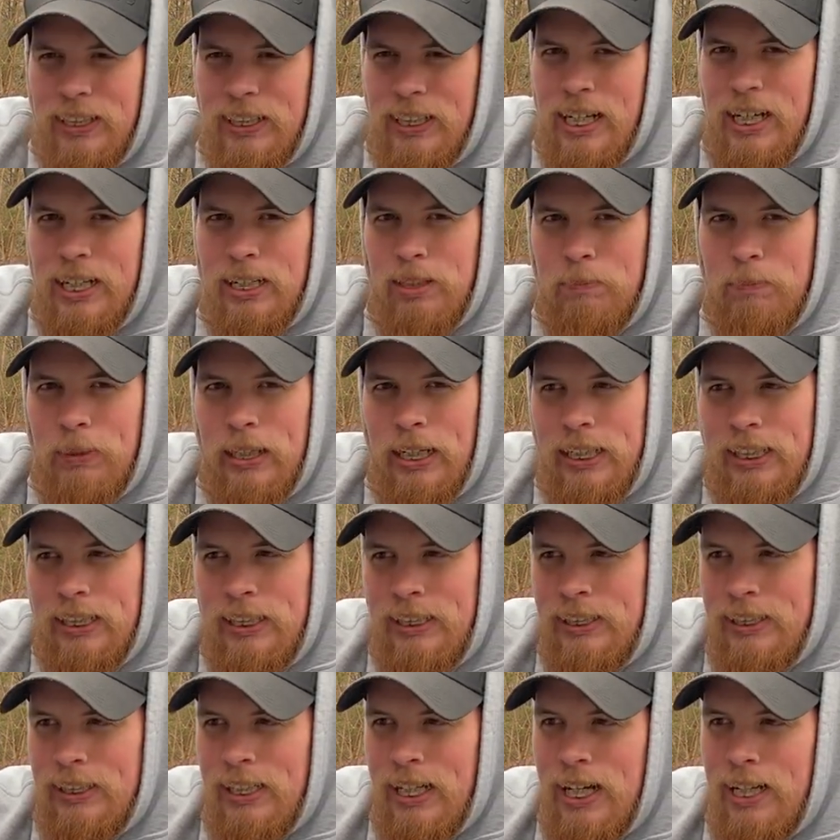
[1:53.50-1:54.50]
like about
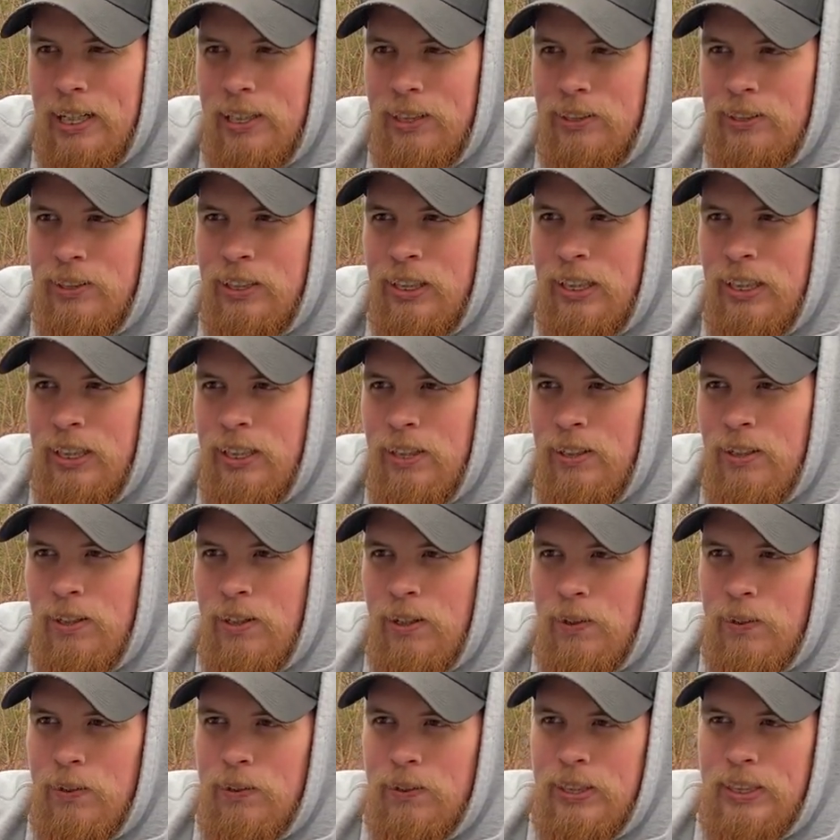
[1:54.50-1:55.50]
these tires
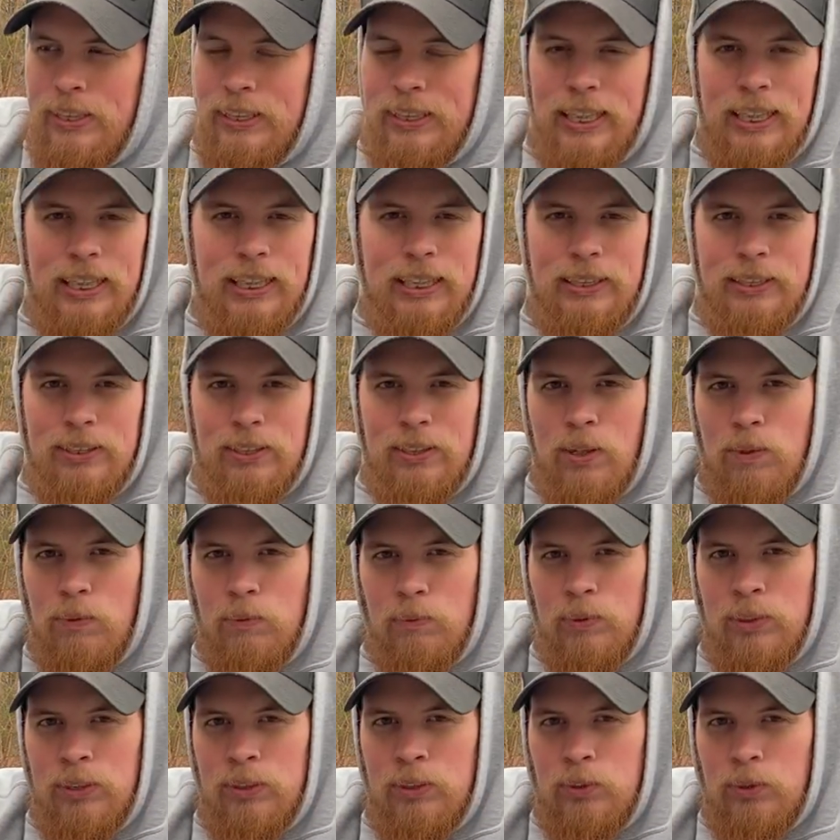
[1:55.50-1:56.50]
are that they don't
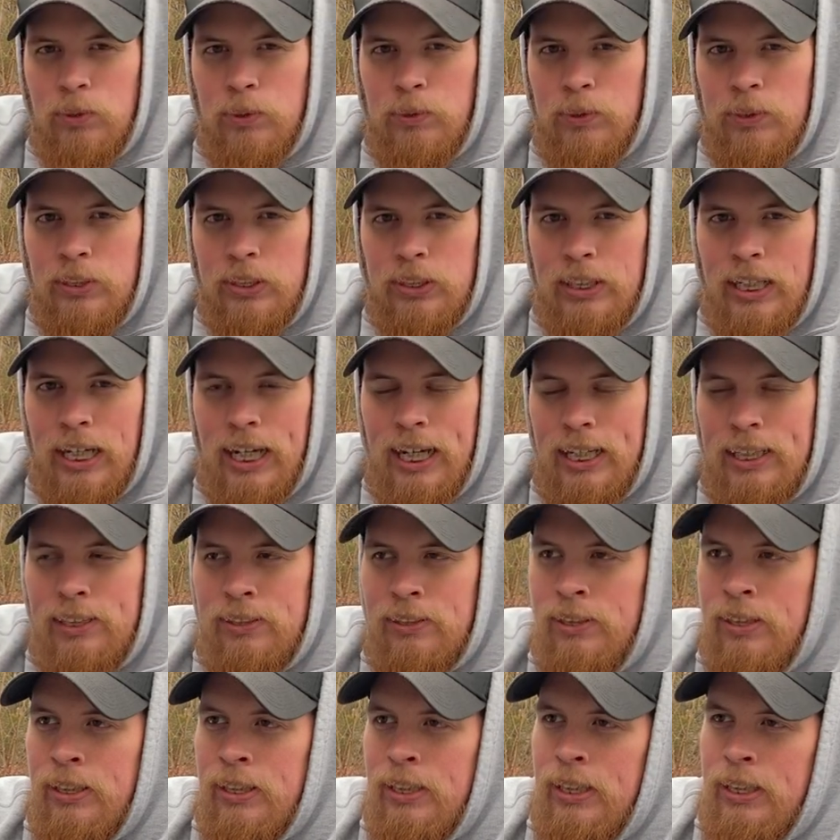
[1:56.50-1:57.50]
run true to size.
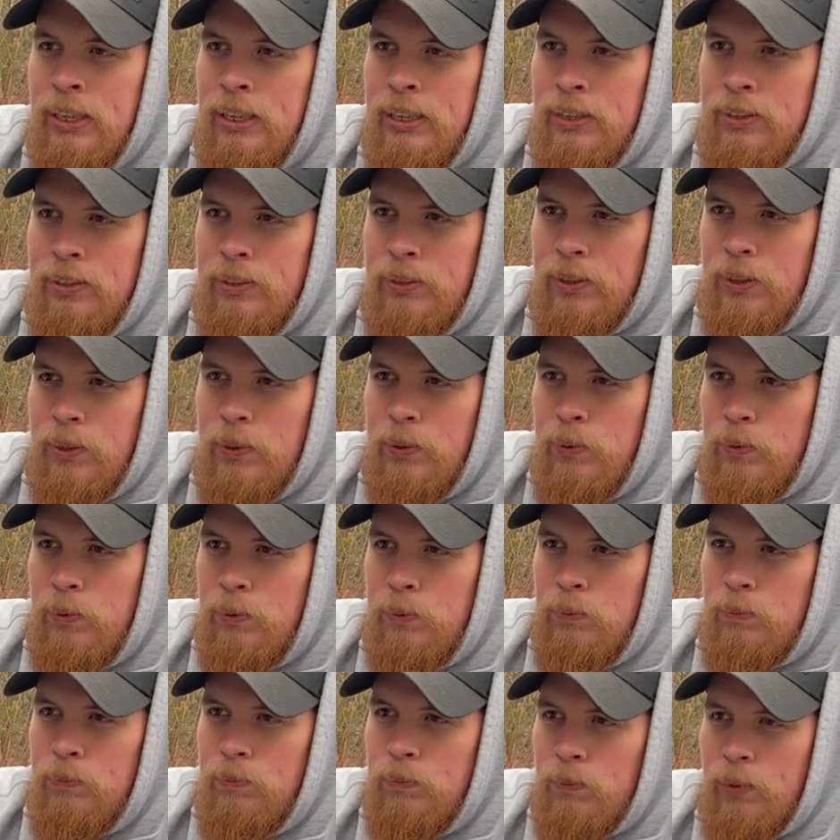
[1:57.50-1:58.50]

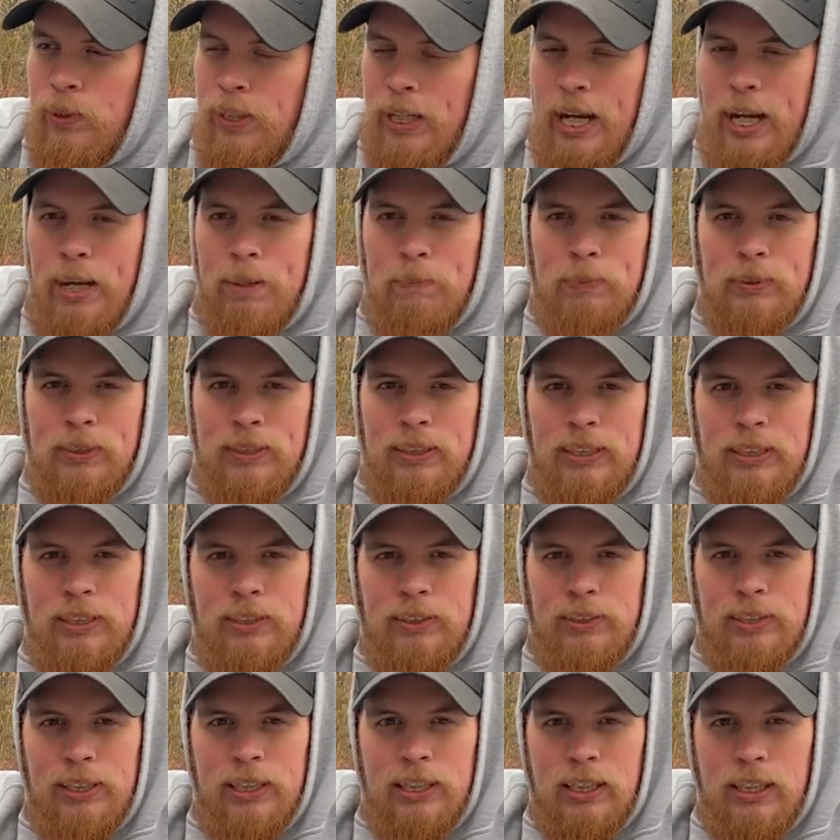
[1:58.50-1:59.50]
So what happens
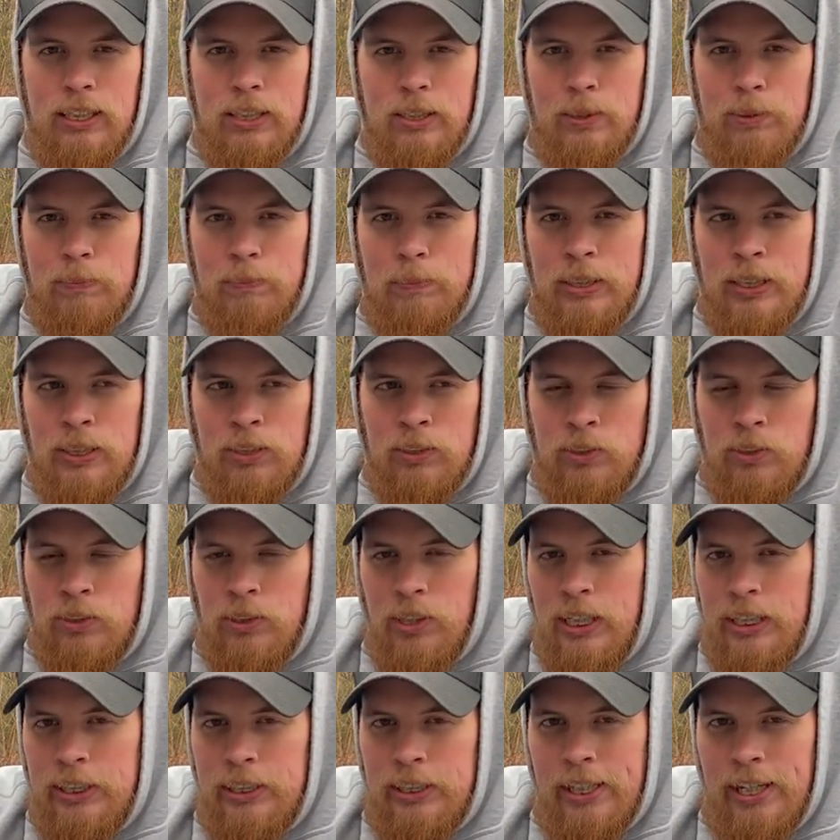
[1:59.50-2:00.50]
is you get a little bit of
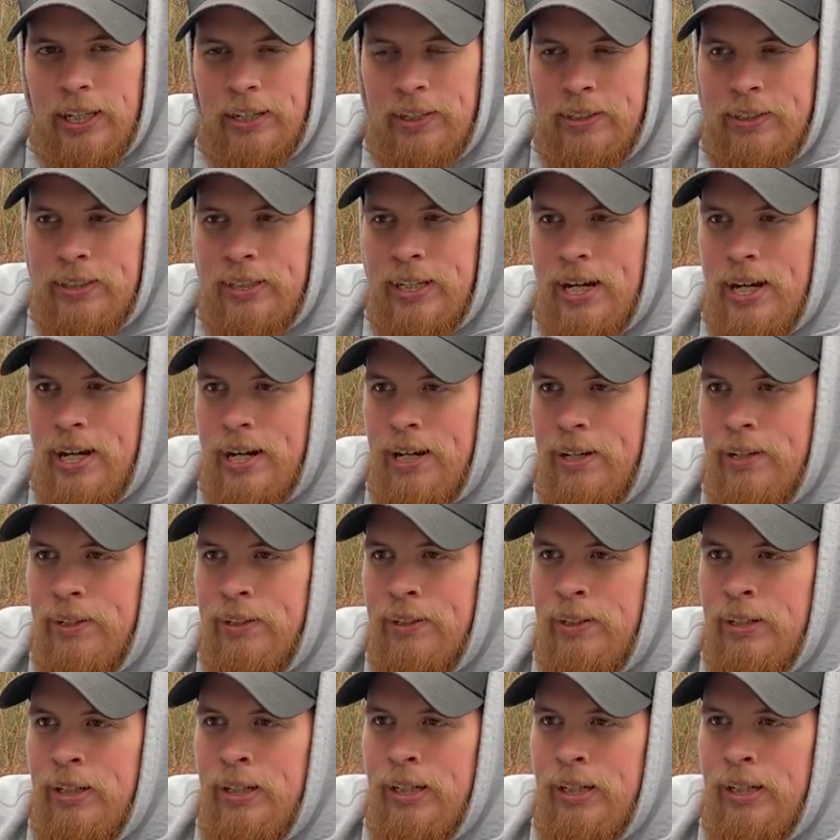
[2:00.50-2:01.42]
stretch out of the tire.